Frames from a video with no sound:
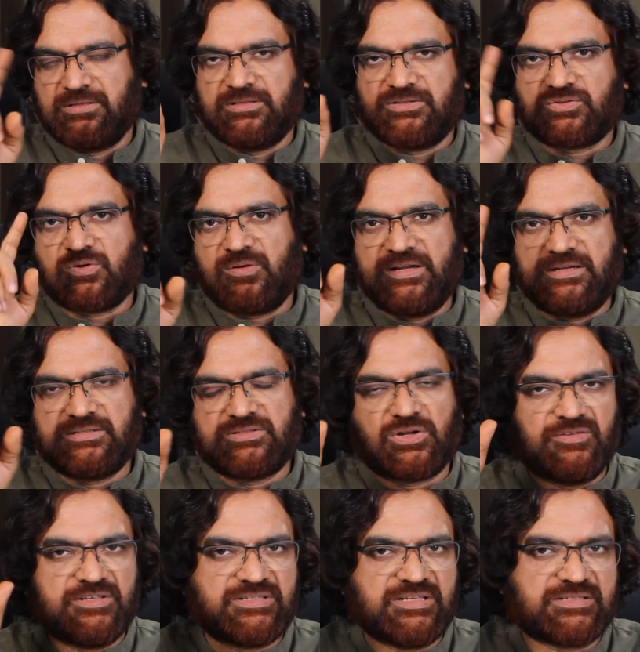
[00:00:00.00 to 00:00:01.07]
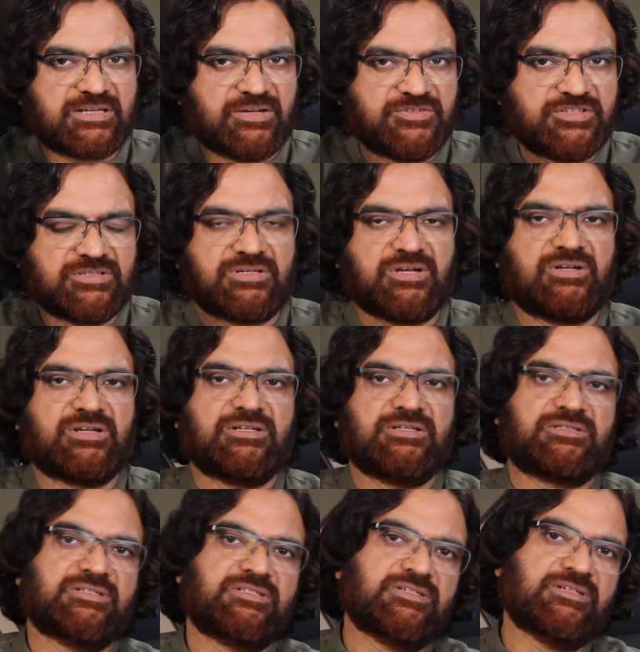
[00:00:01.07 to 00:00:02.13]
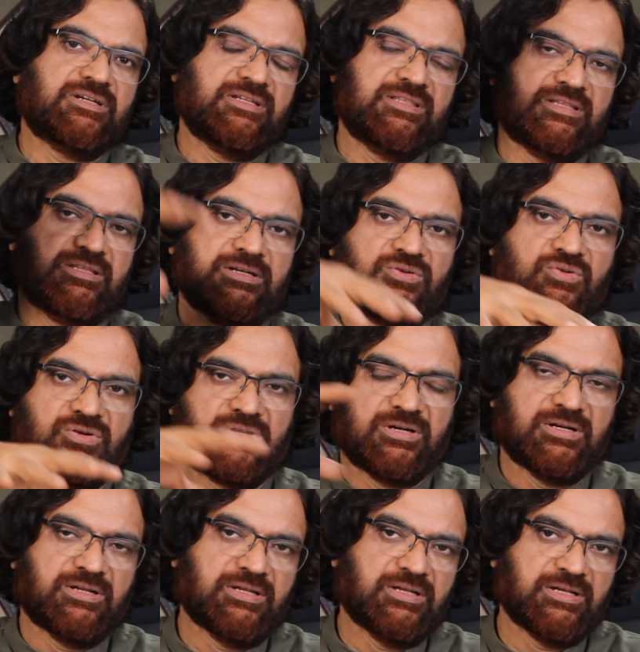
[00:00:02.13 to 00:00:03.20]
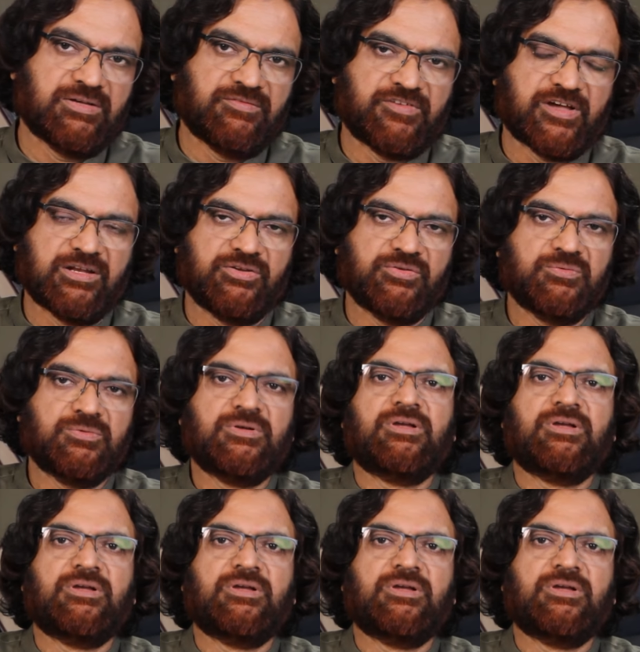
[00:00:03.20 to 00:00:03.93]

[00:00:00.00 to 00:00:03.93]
This cove light is always extra, which is not considered in the total value